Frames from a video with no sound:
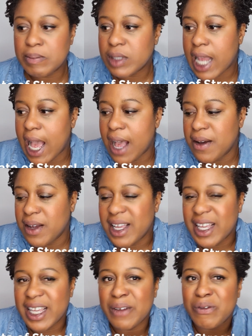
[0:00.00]

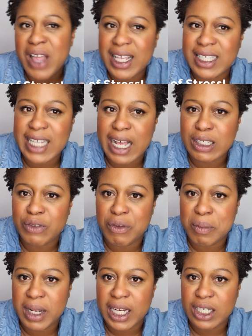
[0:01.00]
Now, if that sounds
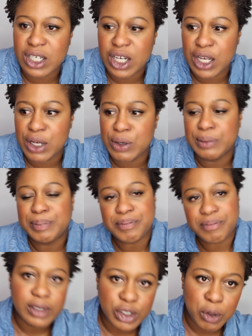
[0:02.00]
familiar to you,
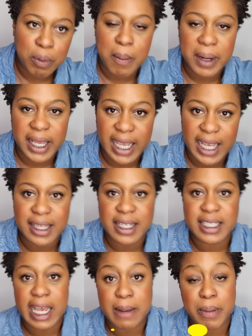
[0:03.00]
you're probably in the
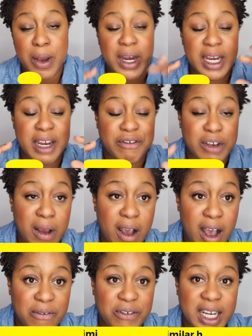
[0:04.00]
same boat. And if you
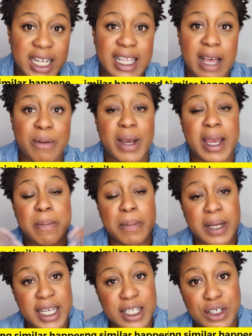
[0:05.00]
are feeling that way,
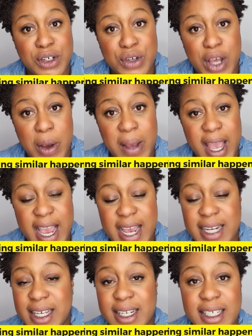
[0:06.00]
please do go
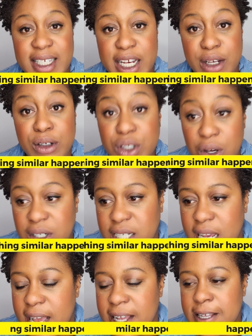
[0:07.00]
ahead and see your
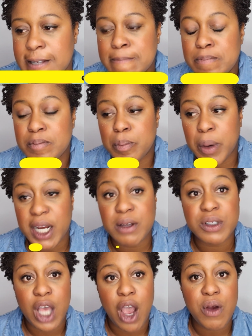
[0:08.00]
doctor. But it
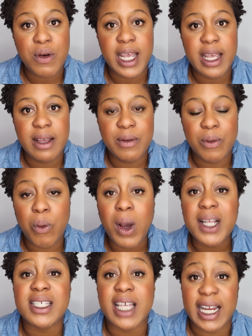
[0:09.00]
was only
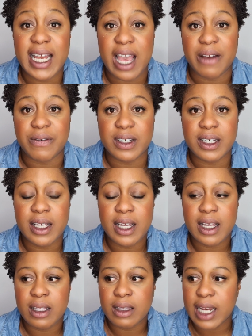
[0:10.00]
once I left,
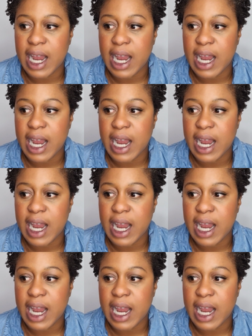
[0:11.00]
then